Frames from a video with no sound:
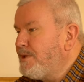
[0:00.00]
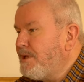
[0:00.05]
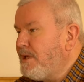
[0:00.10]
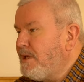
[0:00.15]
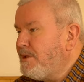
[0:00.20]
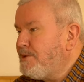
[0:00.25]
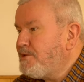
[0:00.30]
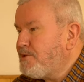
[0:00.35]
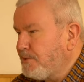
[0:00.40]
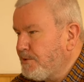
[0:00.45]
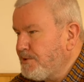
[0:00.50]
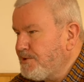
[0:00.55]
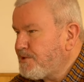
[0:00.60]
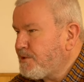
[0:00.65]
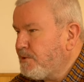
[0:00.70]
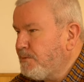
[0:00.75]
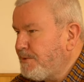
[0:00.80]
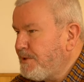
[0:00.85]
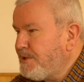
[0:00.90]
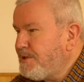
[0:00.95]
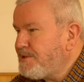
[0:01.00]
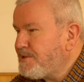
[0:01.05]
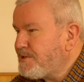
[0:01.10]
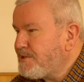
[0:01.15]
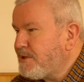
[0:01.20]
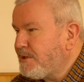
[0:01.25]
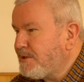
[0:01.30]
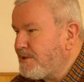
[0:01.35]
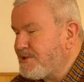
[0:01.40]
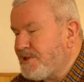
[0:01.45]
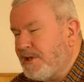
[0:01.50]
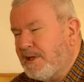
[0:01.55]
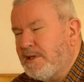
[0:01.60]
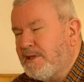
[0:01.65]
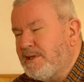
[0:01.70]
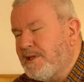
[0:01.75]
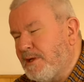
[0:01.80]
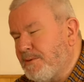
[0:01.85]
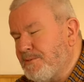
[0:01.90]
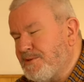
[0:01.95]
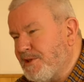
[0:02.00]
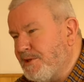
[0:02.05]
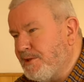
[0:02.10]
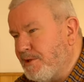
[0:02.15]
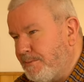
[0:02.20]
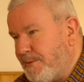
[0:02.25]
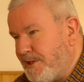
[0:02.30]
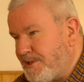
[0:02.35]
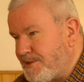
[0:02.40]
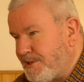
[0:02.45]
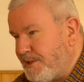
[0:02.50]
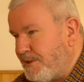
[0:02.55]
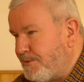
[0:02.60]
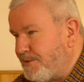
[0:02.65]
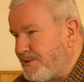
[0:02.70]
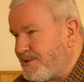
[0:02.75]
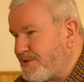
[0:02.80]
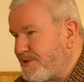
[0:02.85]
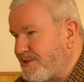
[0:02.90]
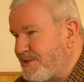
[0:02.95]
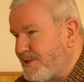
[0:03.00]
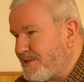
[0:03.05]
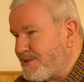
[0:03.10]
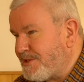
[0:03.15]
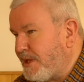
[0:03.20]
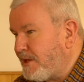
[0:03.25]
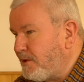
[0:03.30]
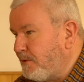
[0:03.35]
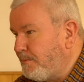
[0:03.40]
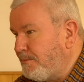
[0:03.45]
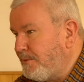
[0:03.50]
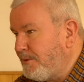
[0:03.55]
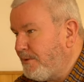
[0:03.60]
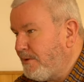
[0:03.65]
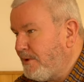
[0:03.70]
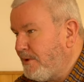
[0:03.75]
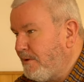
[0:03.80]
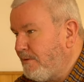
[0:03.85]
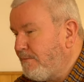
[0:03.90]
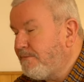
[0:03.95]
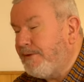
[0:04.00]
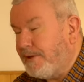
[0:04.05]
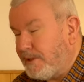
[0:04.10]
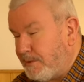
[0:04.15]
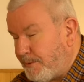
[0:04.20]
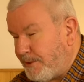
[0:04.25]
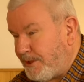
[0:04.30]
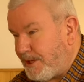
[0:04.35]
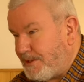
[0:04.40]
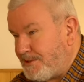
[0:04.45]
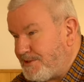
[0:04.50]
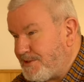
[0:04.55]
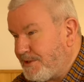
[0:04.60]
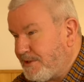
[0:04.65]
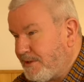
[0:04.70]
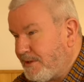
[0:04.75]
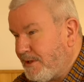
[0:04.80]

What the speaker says: the insurance companies decided that it was in their best interest to set up fire brigades